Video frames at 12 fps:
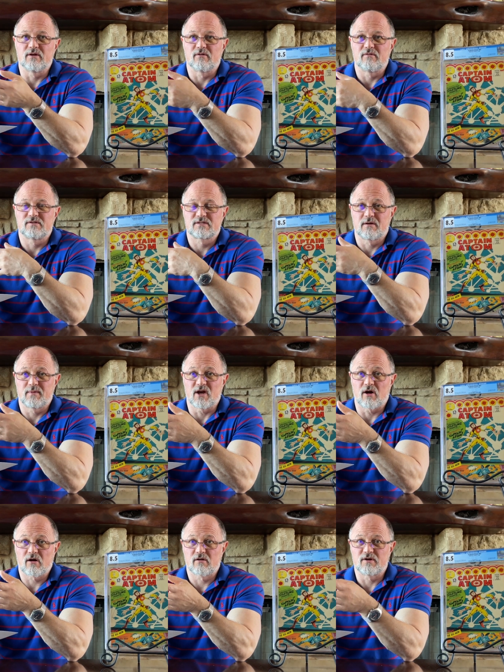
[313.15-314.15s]
it's going to be
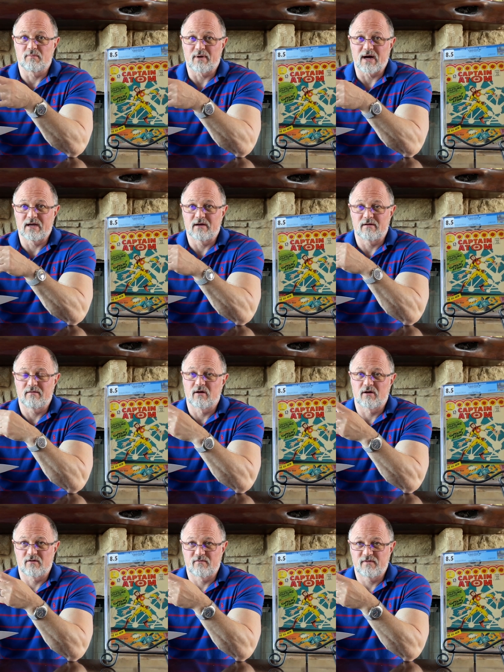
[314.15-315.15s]
hard to buy a
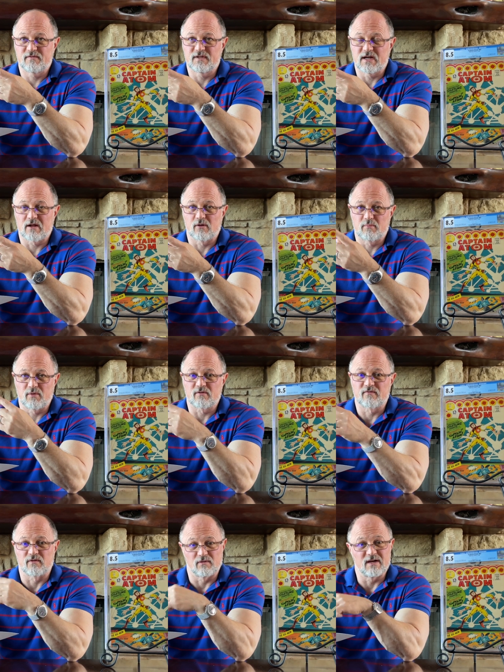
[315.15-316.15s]
$150 book
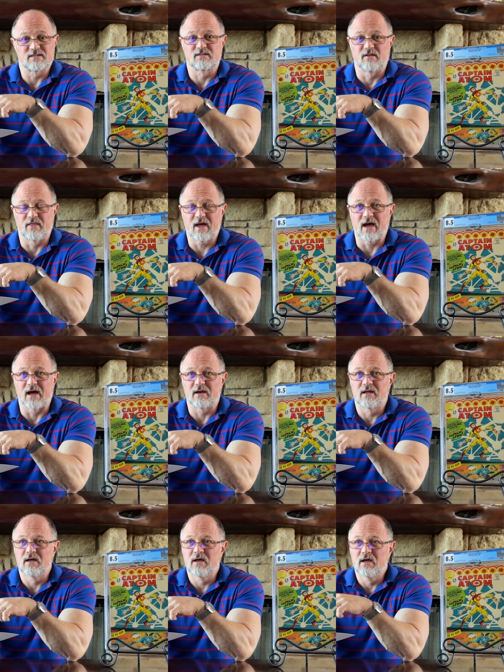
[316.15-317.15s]
for less than that.